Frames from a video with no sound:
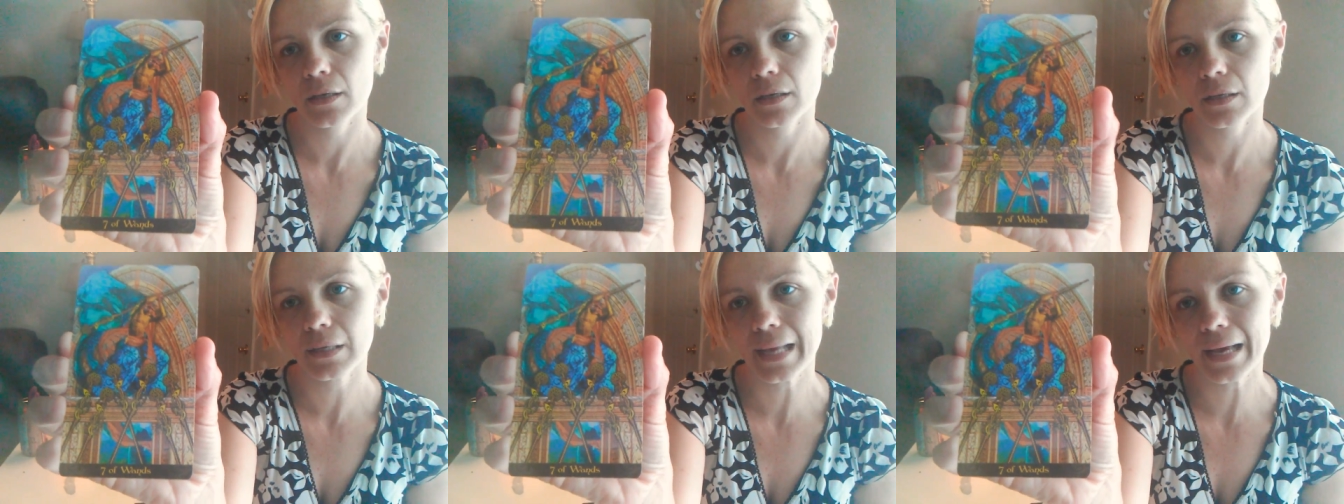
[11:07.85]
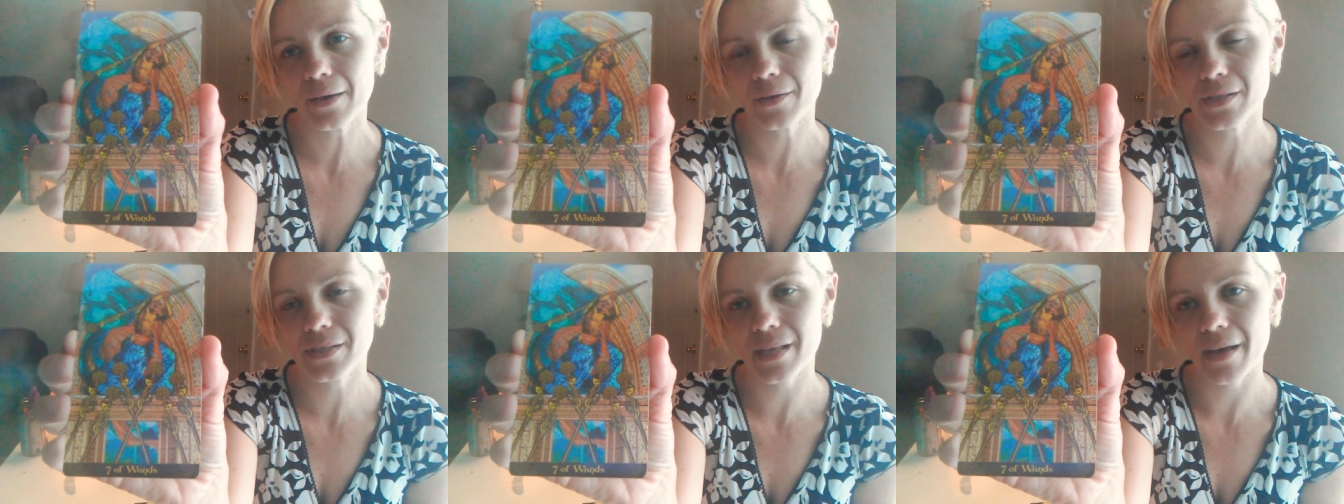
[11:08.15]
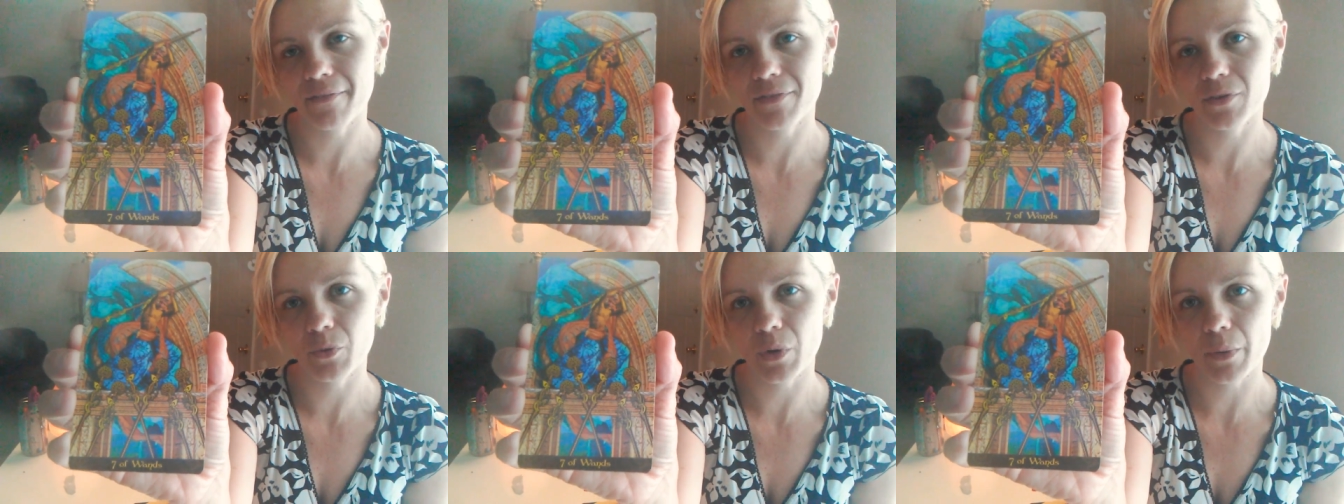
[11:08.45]
Now,
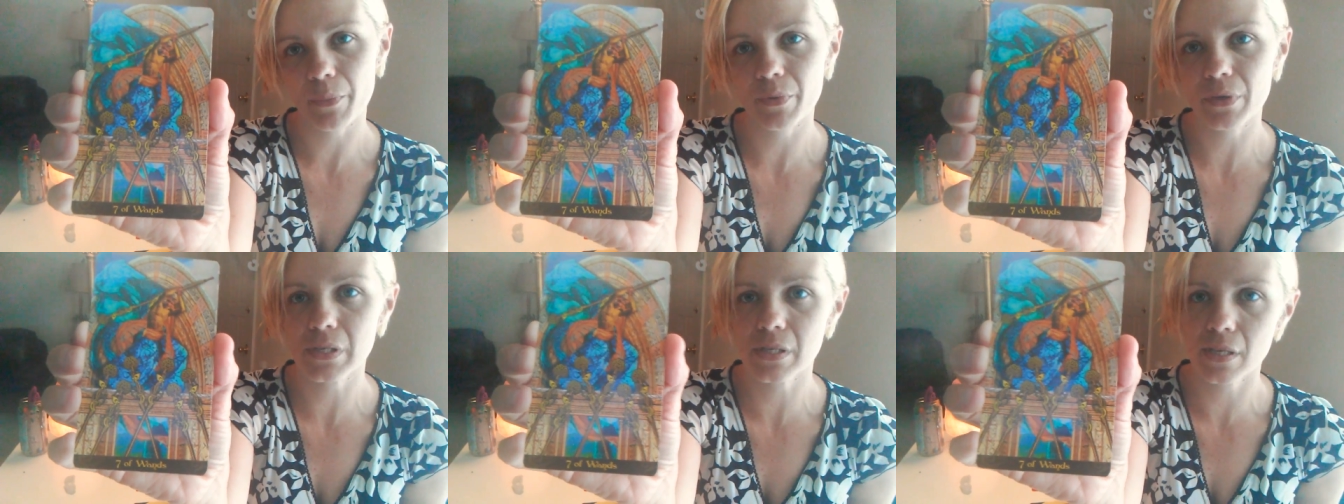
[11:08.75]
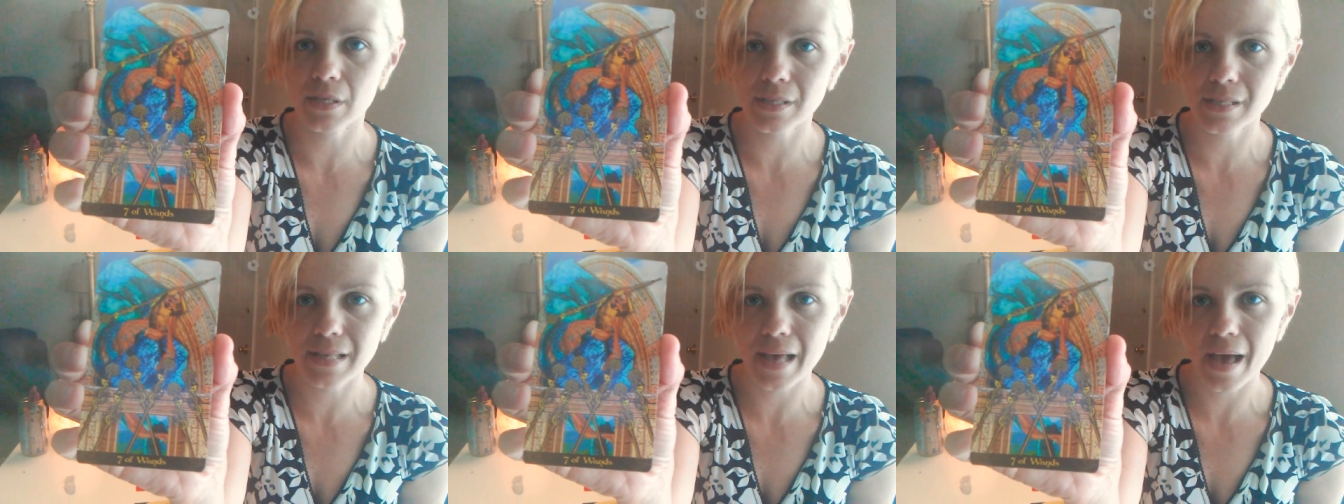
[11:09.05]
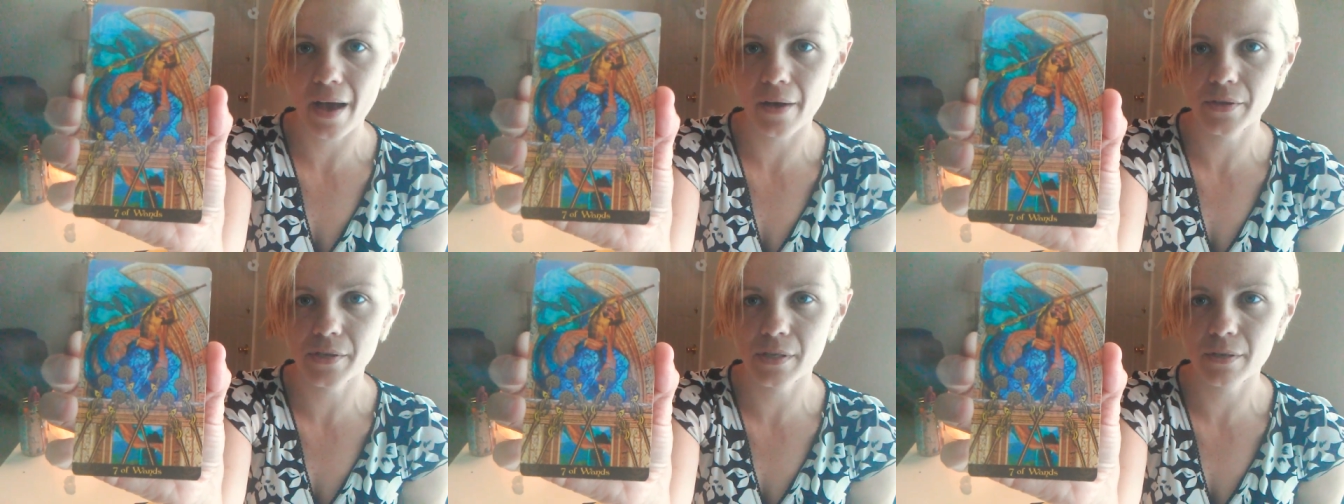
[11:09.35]
Seven represents the
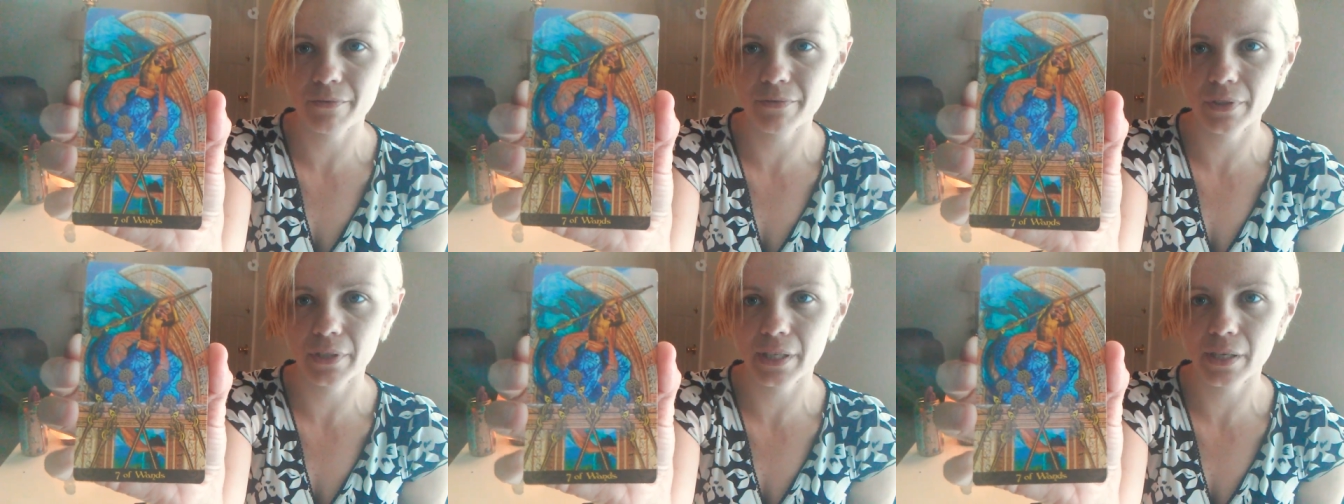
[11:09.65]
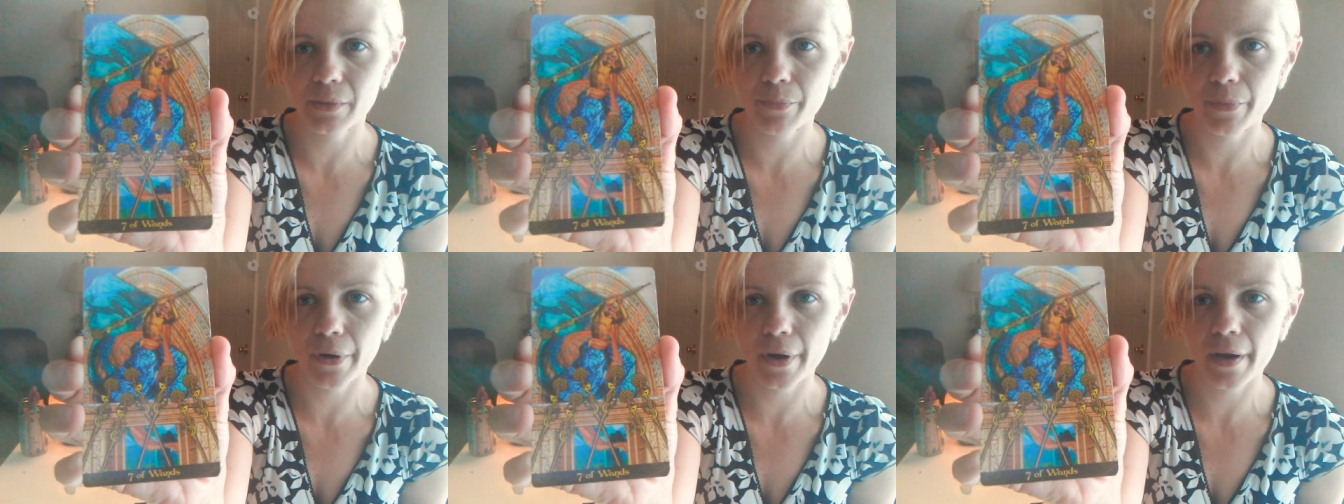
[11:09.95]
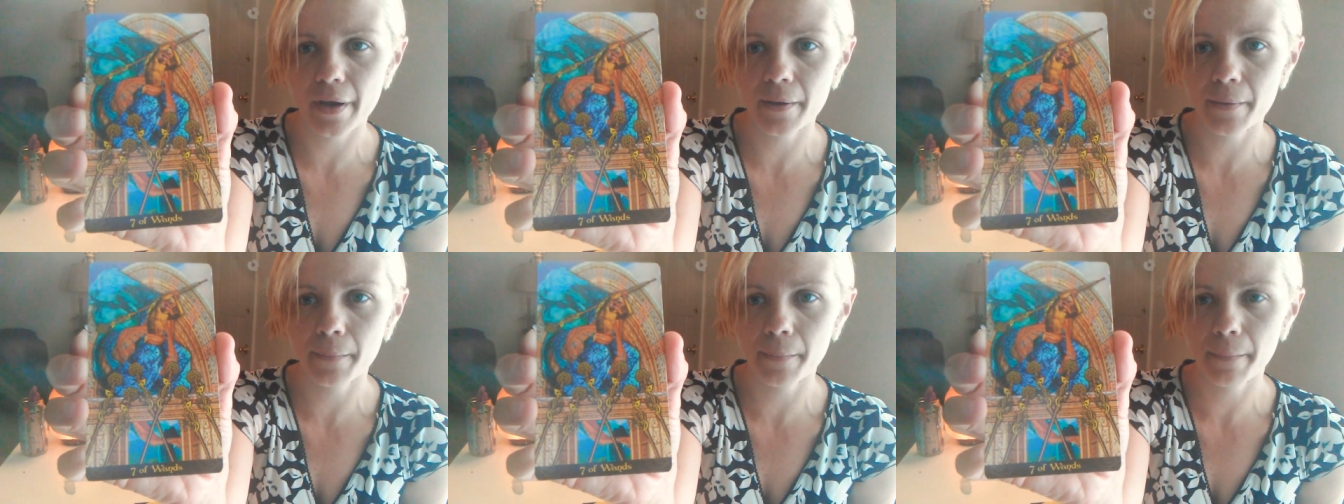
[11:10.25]
House of
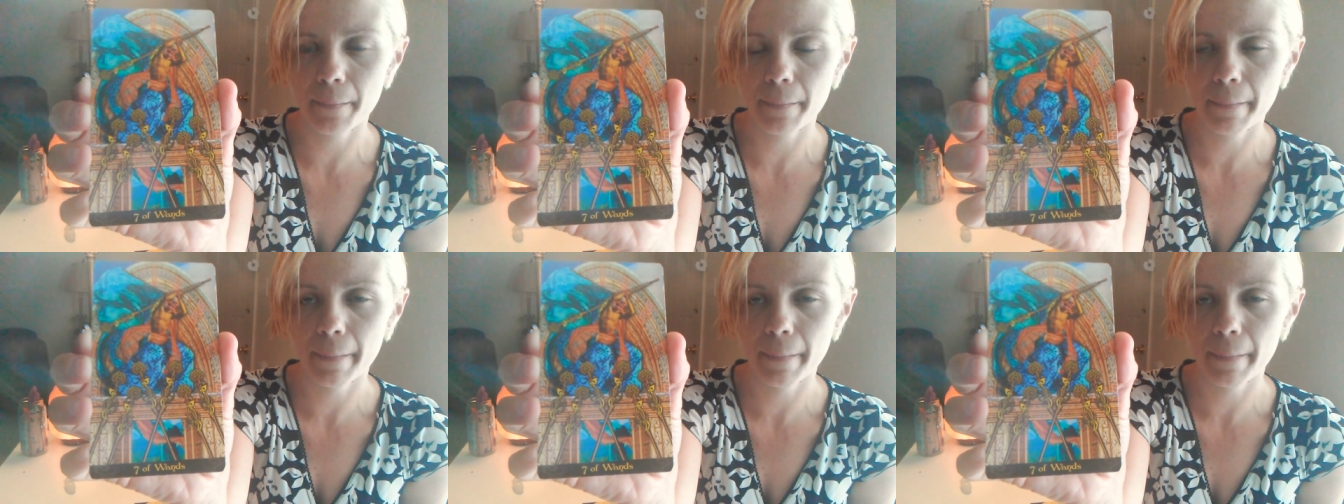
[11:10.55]
Libra.